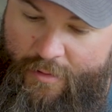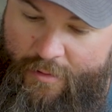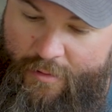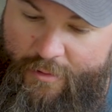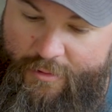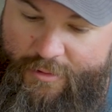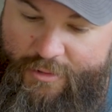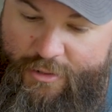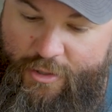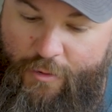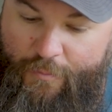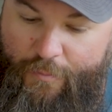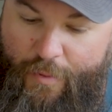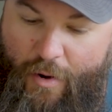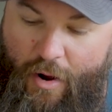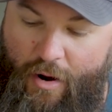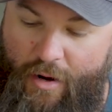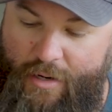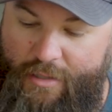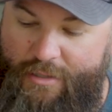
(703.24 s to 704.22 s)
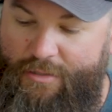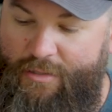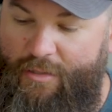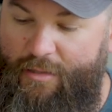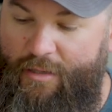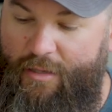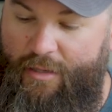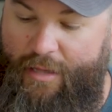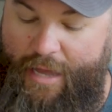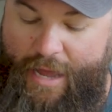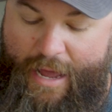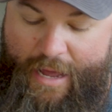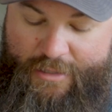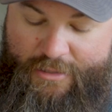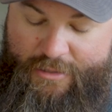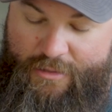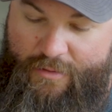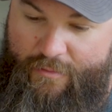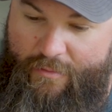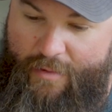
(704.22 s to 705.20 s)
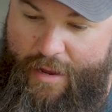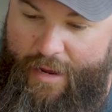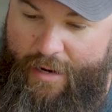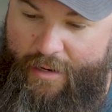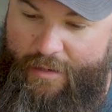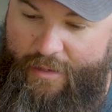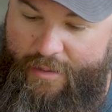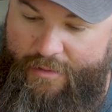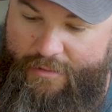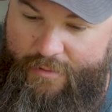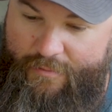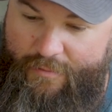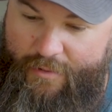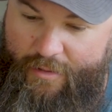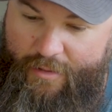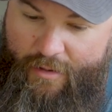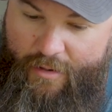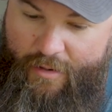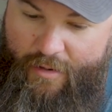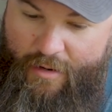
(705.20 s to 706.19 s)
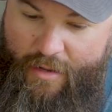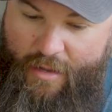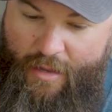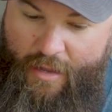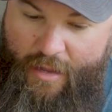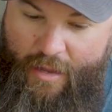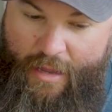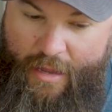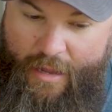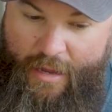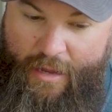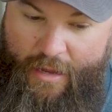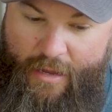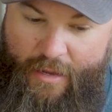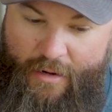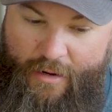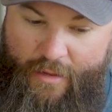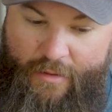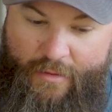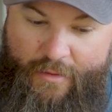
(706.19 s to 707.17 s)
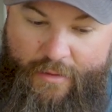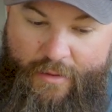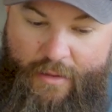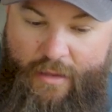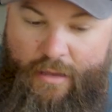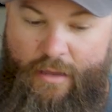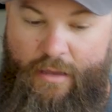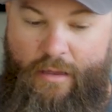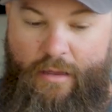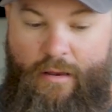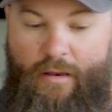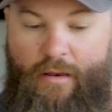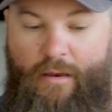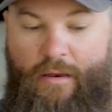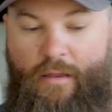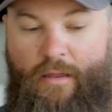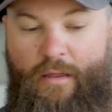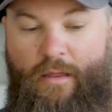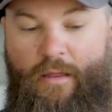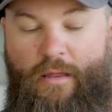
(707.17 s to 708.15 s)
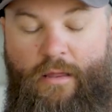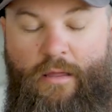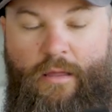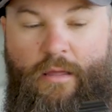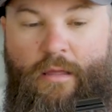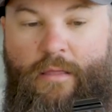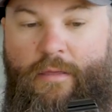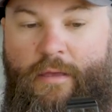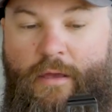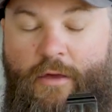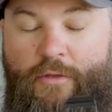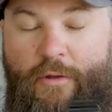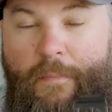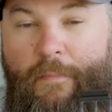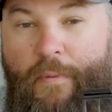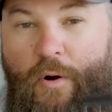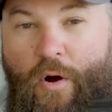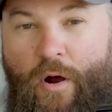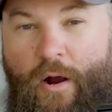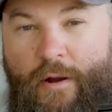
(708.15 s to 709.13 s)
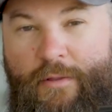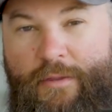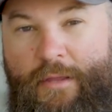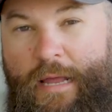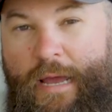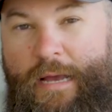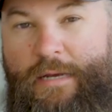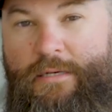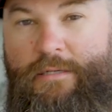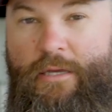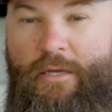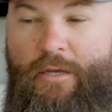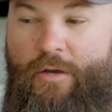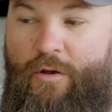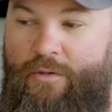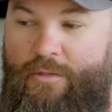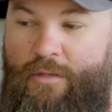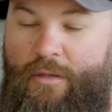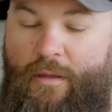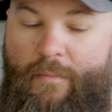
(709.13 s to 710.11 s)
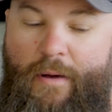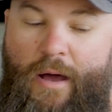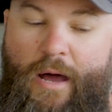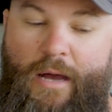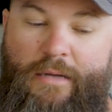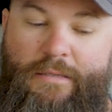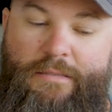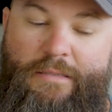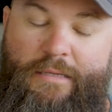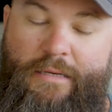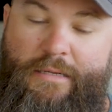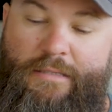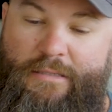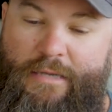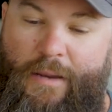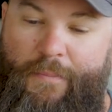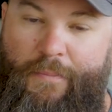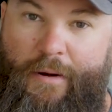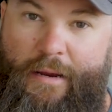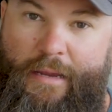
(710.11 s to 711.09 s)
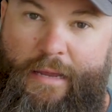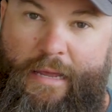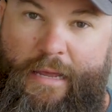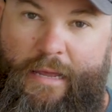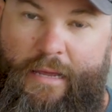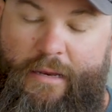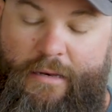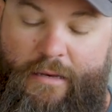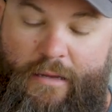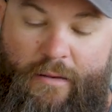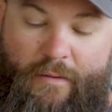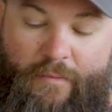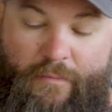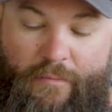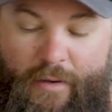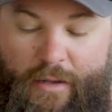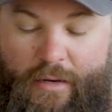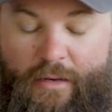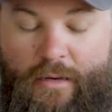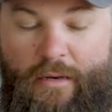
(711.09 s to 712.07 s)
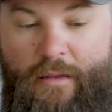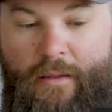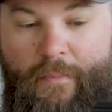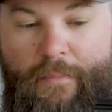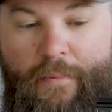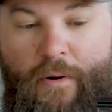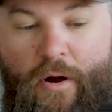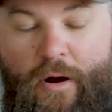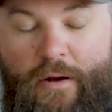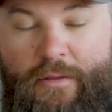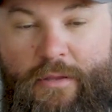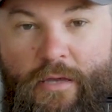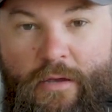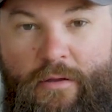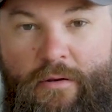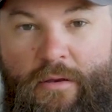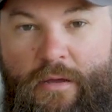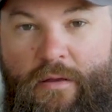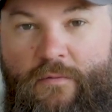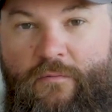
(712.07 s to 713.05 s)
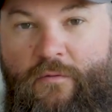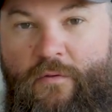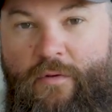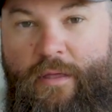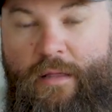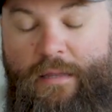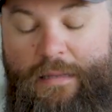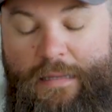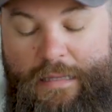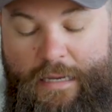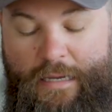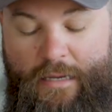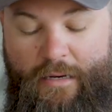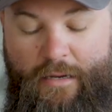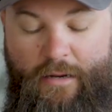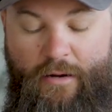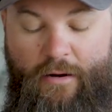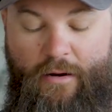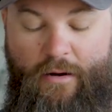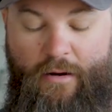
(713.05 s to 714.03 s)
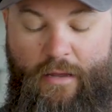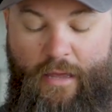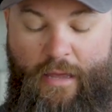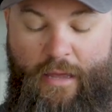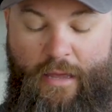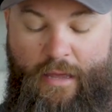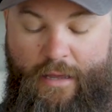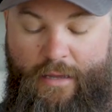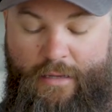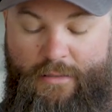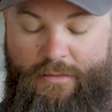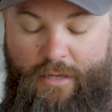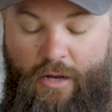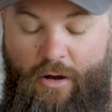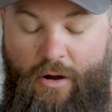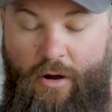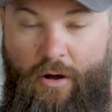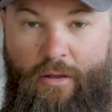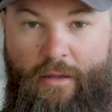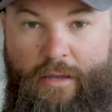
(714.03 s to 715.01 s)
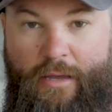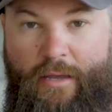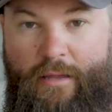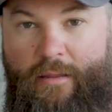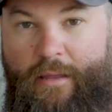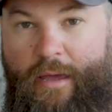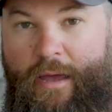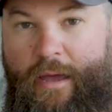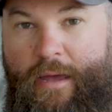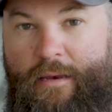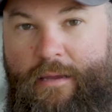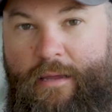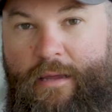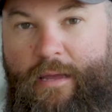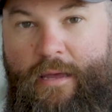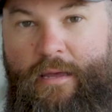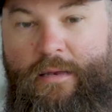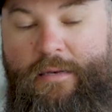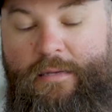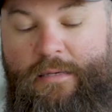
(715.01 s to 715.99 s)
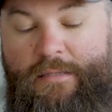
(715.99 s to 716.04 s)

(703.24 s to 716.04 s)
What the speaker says: There's two parts to the latch mechanism here, and the other part that actually goes on the box is in a separate kit. But the part that you need for the lid here is all in that kit